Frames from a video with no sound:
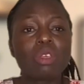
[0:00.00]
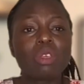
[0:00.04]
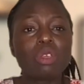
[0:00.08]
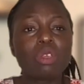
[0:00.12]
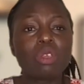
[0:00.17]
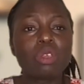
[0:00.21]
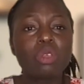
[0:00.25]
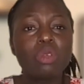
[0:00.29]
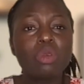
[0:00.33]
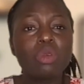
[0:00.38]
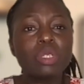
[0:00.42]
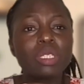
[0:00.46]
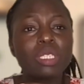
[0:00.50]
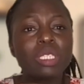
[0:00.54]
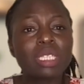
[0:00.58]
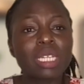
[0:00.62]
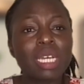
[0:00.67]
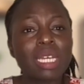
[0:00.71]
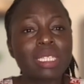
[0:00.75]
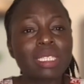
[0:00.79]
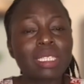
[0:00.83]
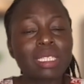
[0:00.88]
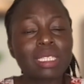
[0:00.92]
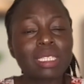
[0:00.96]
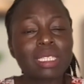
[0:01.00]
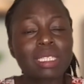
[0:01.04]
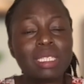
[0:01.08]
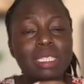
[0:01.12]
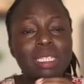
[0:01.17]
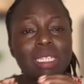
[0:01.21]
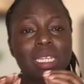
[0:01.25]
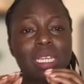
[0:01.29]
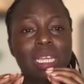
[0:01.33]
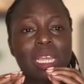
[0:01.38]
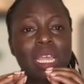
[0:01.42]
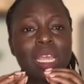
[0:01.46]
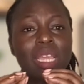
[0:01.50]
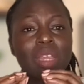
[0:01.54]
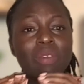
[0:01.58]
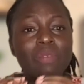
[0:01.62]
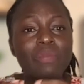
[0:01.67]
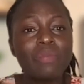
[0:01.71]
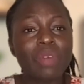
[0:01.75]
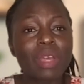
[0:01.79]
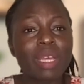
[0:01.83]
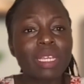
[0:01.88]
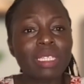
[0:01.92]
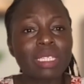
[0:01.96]
You just
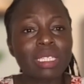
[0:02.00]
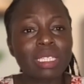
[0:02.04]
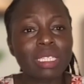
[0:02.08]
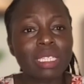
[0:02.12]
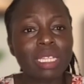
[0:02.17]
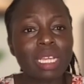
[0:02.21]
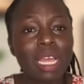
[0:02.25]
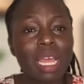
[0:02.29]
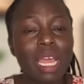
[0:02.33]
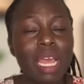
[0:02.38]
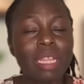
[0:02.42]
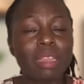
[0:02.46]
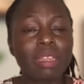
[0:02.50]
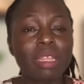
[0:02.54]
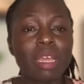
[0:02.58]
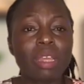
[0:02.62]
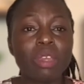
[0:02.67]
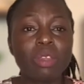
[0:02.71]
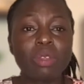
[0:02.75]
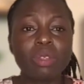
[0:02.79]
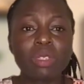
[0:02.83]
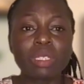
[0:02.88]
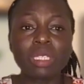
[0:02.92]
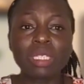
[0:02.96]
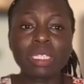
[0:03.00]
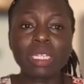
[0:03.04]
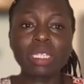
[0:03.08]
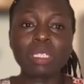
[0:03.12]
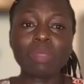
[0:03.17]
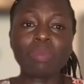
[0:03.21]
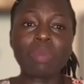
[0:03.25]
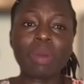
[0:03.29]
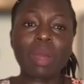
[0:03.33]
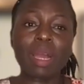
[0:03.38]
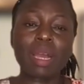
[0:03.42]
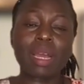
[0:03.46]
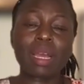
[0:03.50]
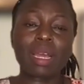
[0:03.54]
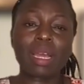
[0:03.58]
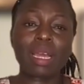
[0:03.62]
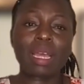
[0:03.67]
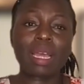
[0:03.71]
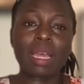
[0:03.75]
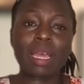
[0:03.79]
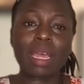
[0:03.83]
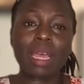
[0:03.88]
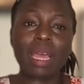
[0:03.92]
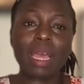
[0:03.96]
invest and then you sit back
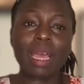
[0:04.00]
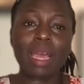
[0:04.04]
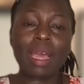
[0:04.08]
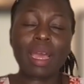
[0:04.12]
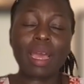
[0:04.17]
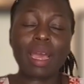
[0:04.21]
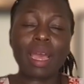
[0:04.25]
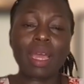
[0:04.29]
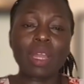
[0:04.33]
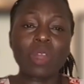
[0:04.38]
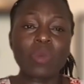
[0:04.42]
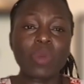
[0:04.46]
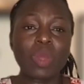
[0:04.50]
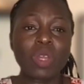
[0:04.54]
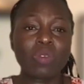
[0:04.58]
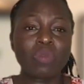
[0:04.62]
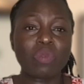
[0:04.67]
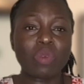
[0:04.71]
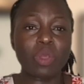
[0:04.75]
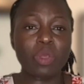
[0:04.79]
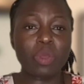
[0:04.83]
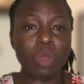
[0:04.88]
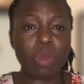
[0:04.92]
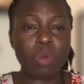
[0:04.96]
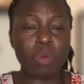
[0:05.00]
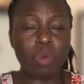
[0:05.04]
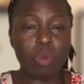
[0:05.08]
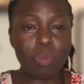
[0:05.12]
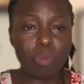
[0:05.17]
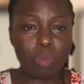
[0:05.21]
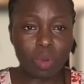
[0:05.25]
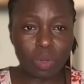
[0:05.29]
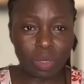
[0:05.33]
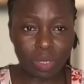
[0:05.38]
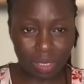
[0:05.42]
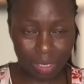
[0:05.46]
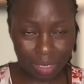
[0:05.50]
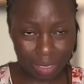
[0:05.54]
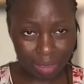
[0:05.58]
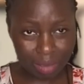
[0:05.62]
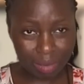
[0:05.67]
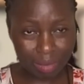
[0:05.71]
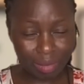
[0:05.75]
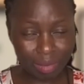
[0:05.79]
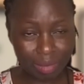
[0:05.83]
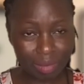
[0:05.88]
and wait for your coupons.